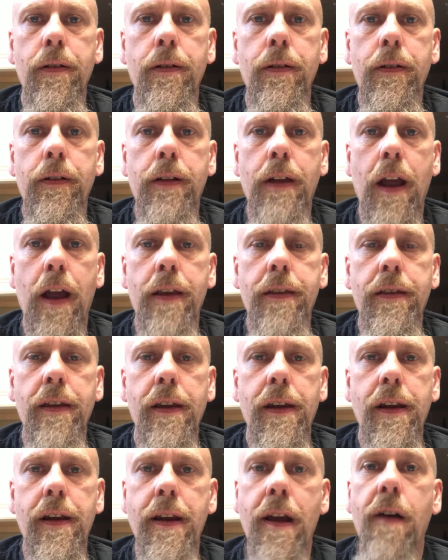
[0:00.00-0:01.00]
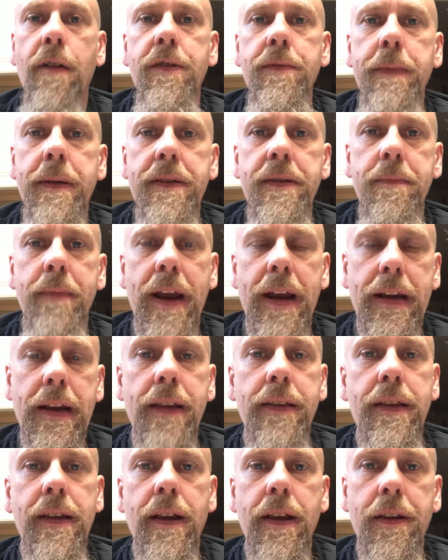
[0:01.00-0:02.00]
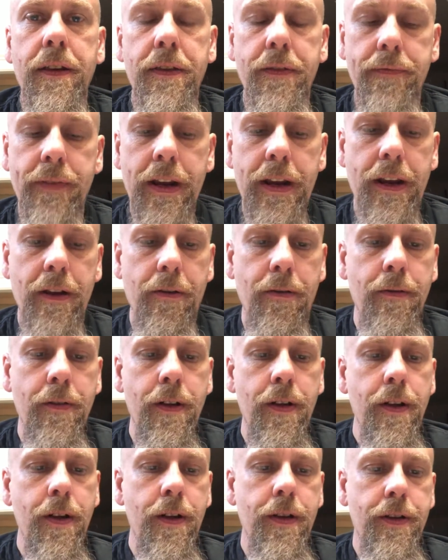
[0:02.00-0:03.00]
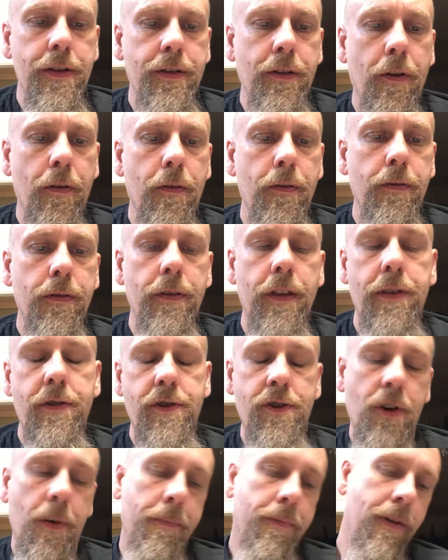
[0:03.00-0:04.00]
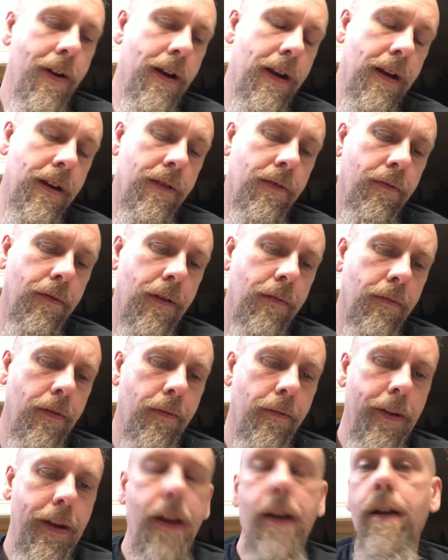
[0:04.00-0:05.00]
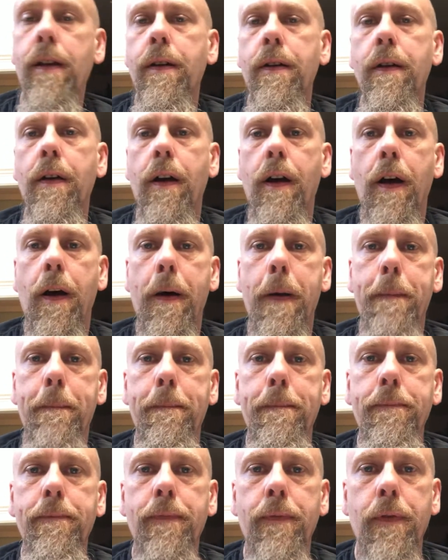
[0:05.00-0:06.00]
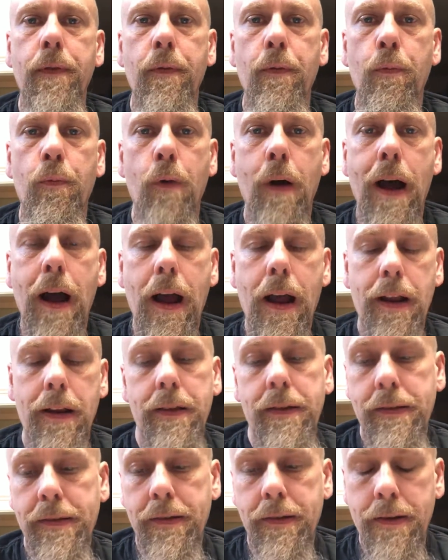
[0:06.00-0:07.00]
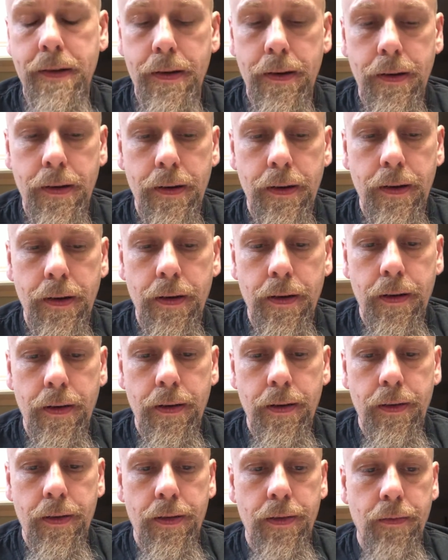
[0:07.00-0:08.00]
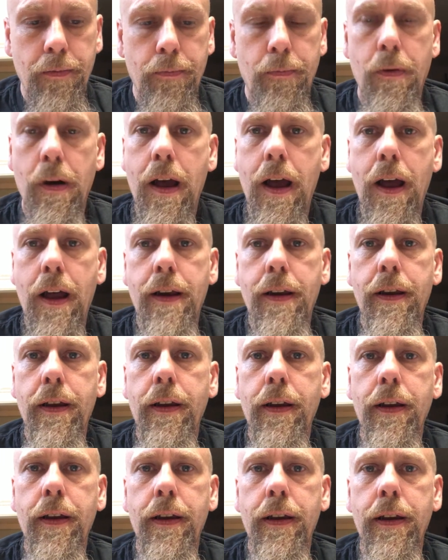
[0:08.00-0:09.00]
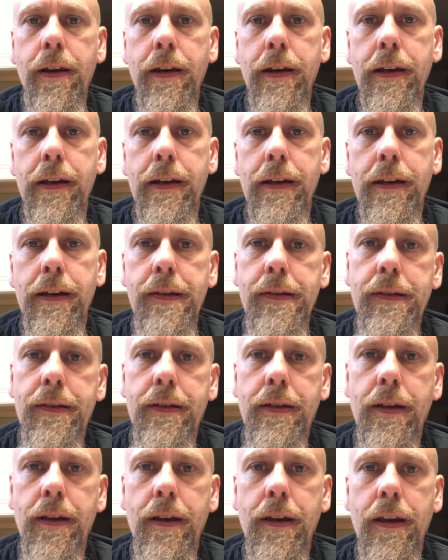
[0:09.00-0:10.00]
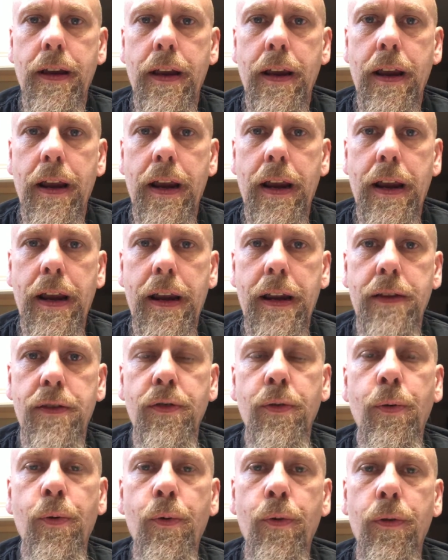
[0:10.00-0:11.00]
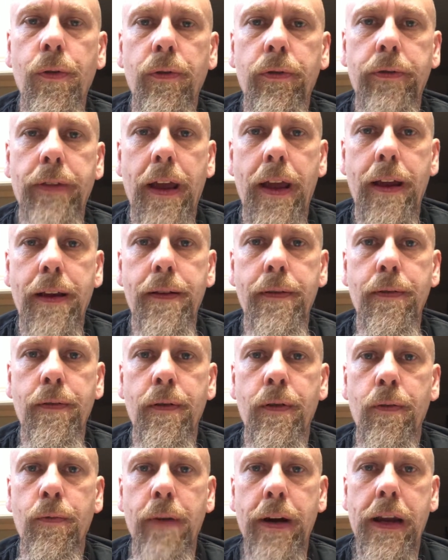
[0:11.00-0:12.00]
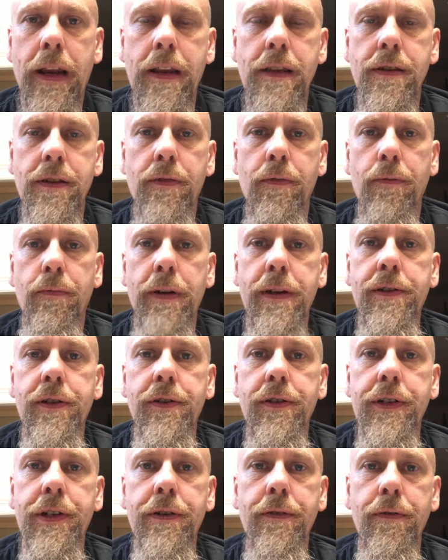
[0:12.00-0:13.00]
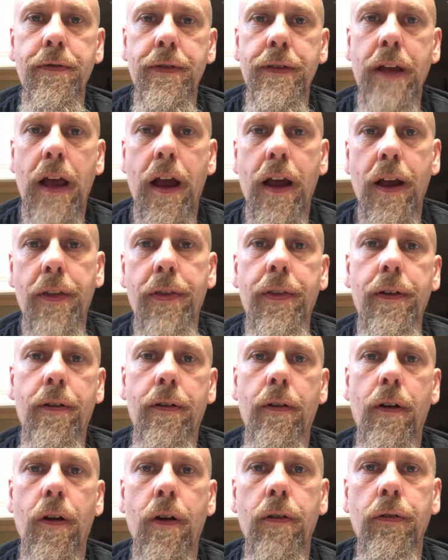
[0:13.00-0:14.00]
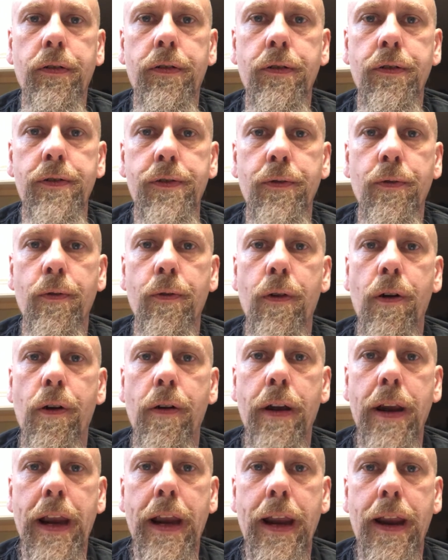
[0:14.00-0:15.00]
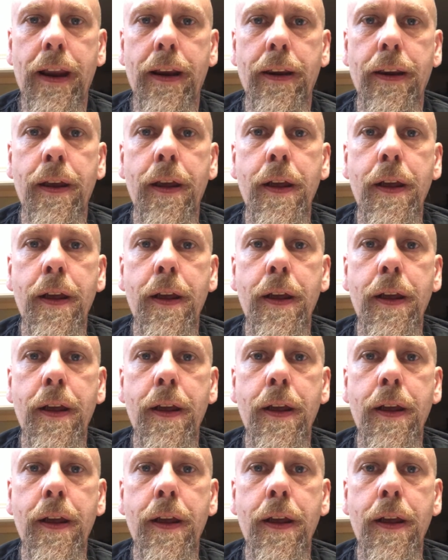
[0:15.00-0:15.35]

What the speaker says: got an announcement to make at the end of the video. So let's jump right into it, will we? Wands. The wand is a tool that Wiccans or witches use on their altars or in